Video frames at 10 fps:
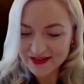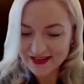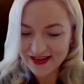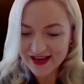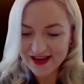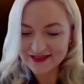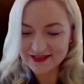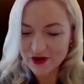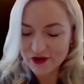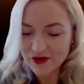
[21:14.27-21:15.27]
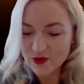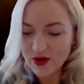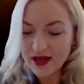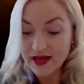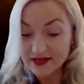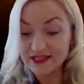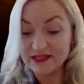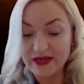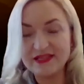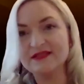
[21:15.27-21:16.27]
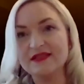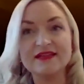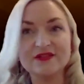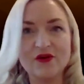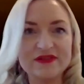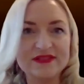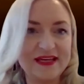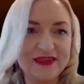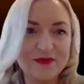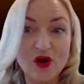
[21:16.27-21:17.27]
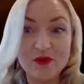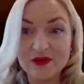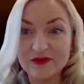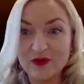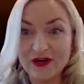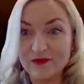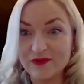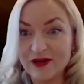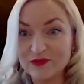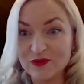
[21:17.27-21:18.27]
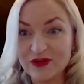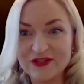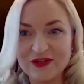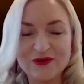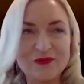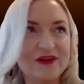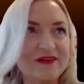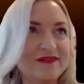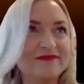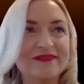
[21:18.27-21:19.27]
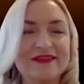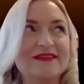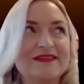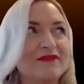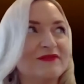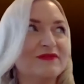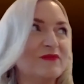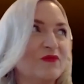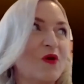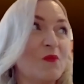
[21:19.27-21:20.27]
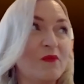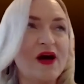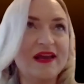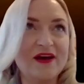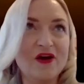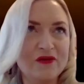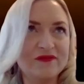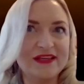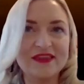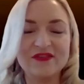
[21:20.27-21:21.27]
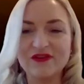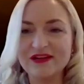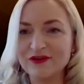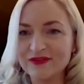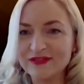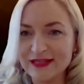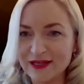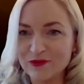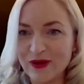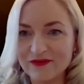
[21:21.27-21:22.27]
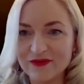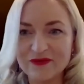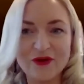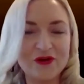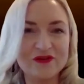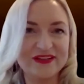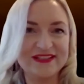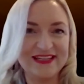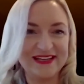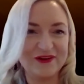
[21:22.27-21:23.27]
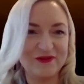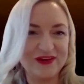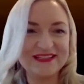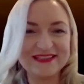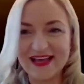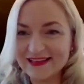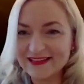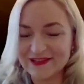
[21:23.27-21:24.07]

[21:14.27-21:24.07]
Yeah. So actually speaking to that, so obviously at the moment when I'm talking to you, there's a minor, hopefully, threat of a second wave of COVID hitting Queensland.